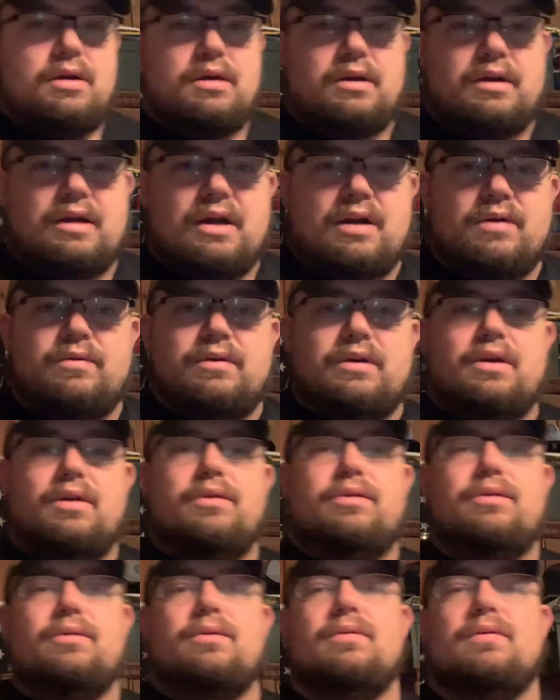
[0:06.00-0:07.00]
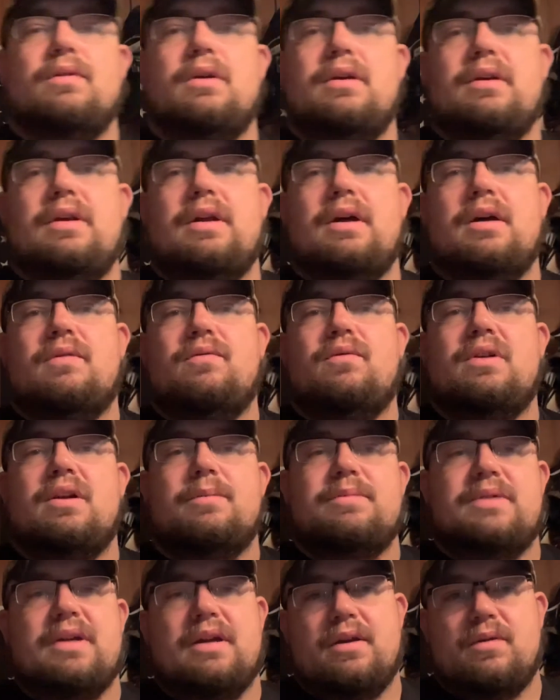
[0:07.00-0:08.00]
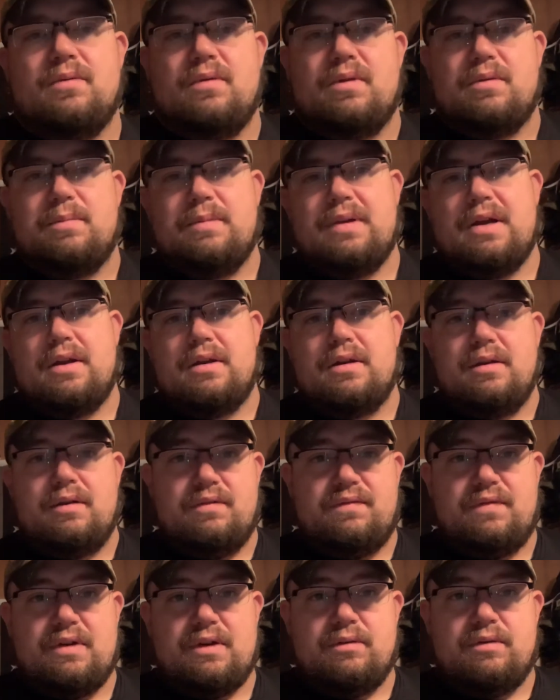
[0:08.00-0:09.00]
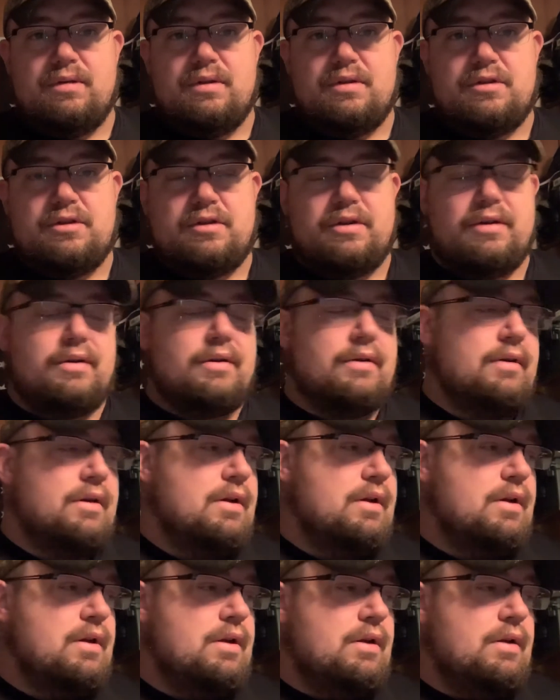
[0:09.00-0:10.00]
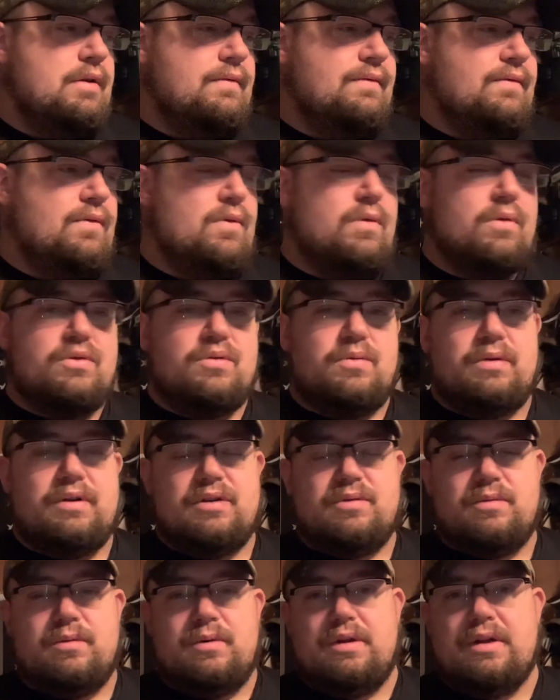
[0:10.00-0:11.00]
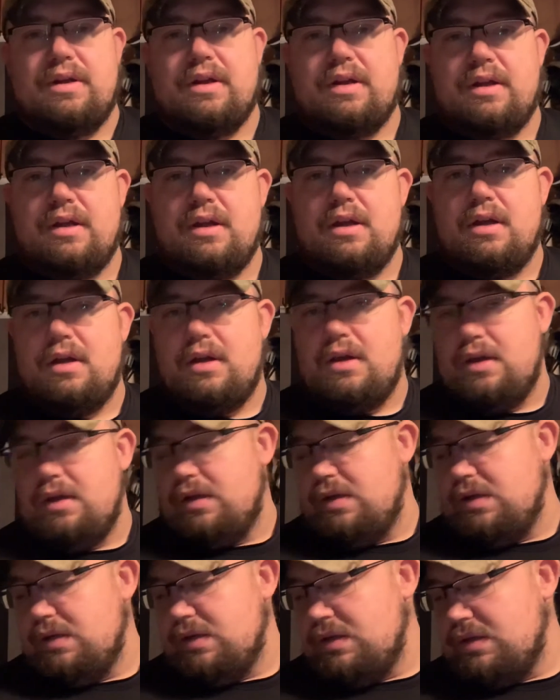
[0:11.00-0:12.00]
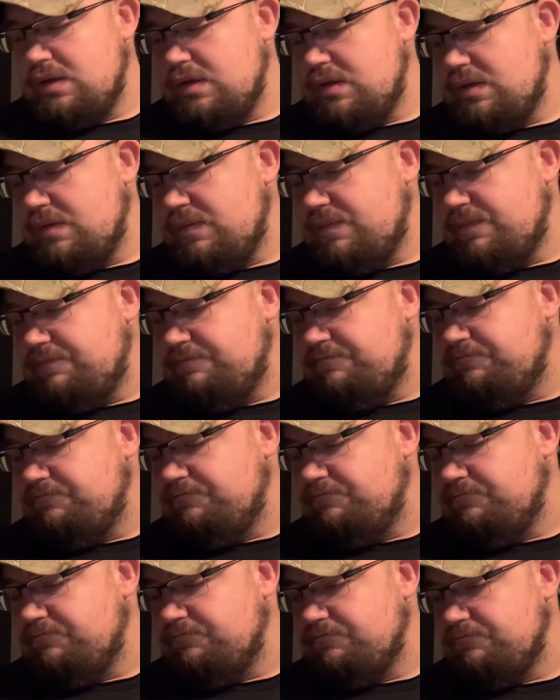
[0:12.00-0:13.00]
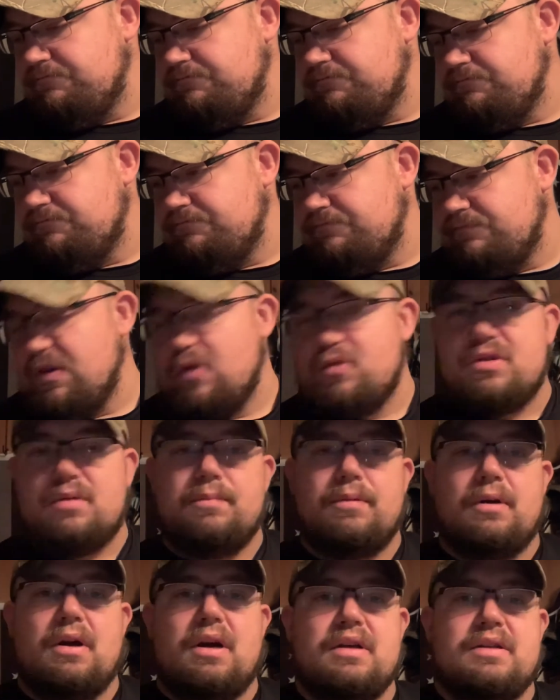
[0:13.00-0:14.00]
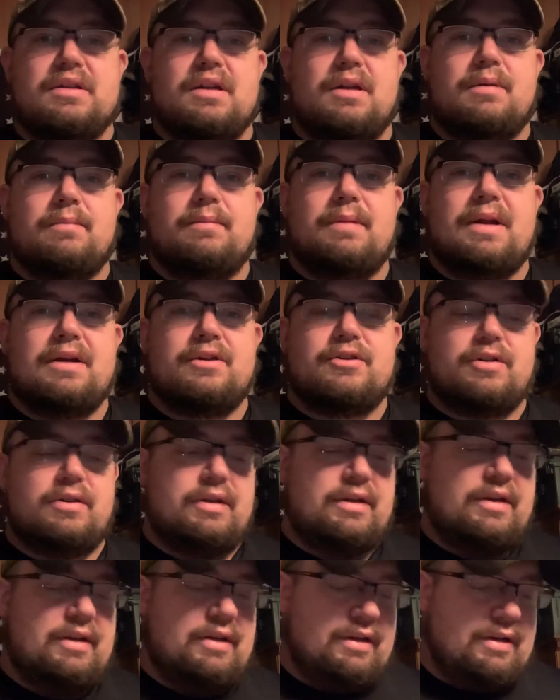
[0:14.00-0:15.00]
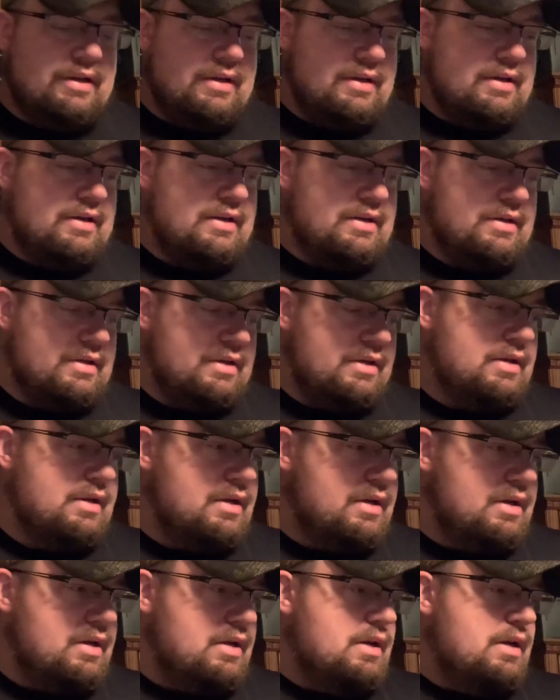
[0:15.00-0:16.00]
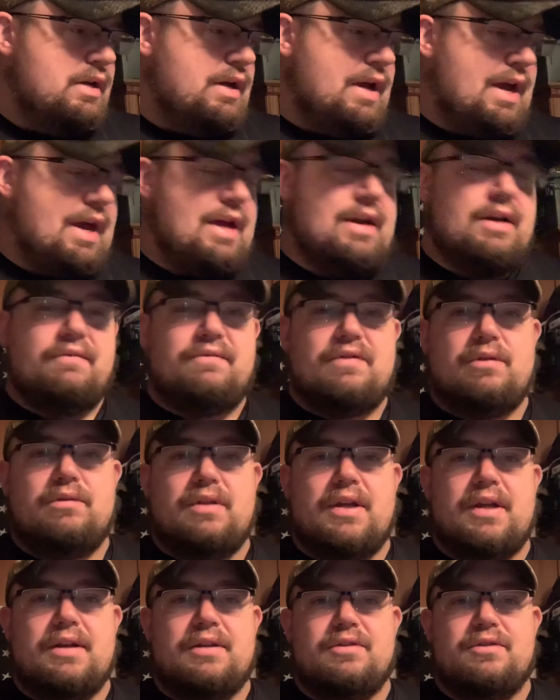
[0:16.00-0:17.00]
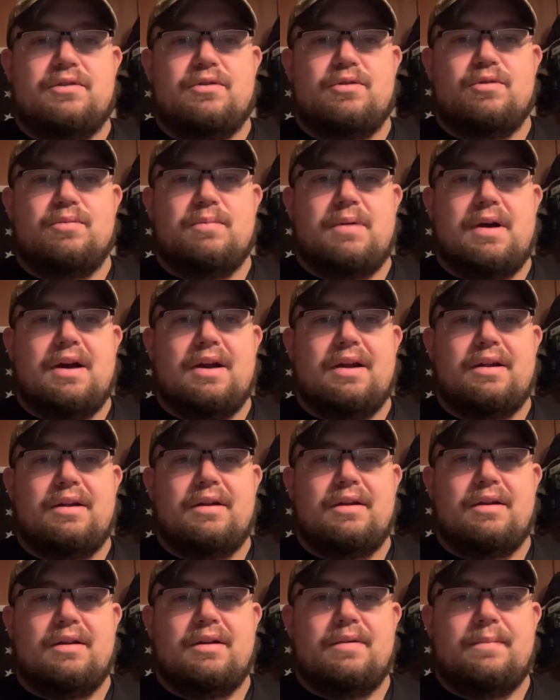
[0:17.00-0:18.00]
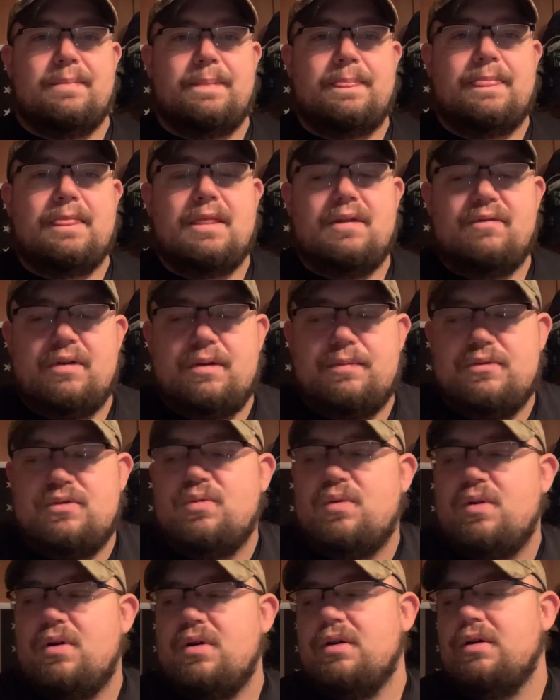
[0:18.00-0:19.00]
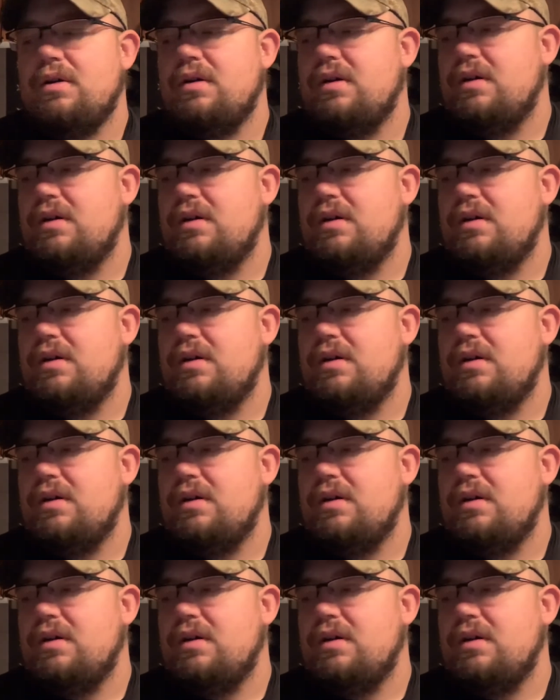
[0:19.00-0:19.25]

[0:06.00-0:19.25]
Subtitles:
Kind of want to go through a rundown of what I'm taking with me out into the field this year for 2020. Um, no surprise, I'm actually added a few things to my repertoire,